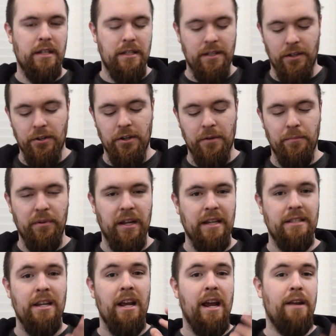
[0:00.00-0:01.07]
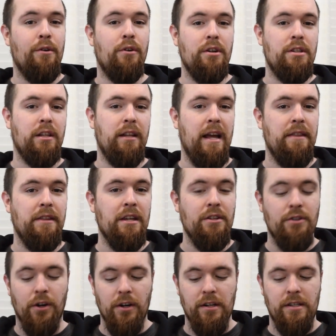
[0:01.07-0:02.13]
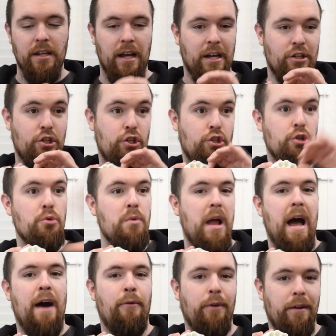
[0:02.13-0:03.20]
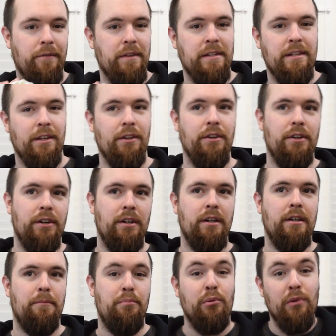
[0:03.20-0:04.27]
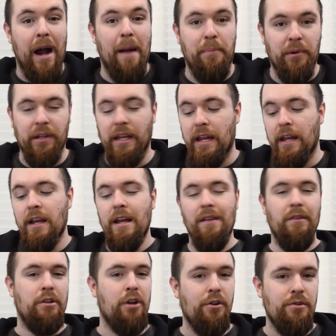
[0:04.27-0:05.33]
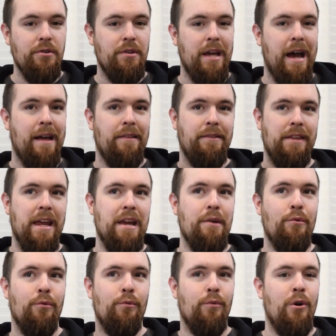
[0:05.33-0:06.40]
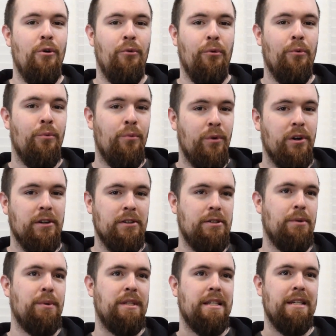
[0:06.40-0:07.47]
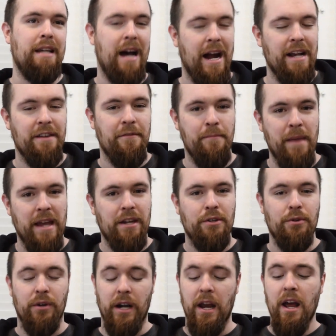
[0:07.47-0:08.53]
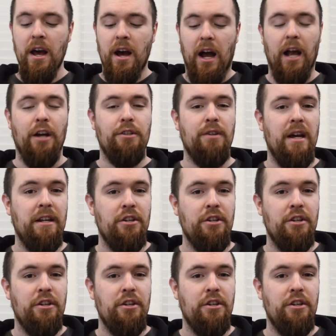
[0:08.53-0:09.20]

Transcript: the cylinder in place in order to let the darts uh, shoot out of the cylinder properly. If you don't do that, they won't work, so it's kind of mandatory. I also had